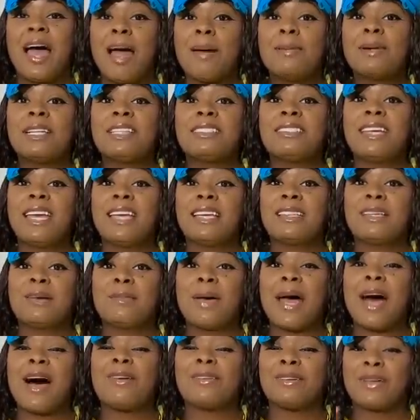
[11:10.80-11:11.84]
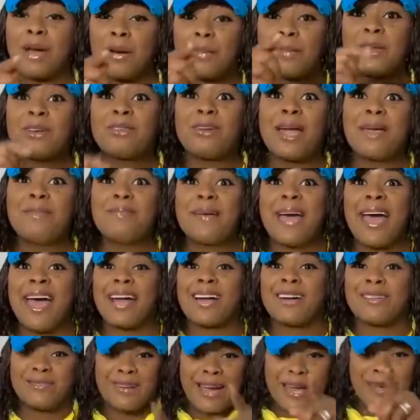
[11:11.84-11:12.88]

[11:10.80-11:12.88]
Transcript: I'm gonna take them out and I'll be right back,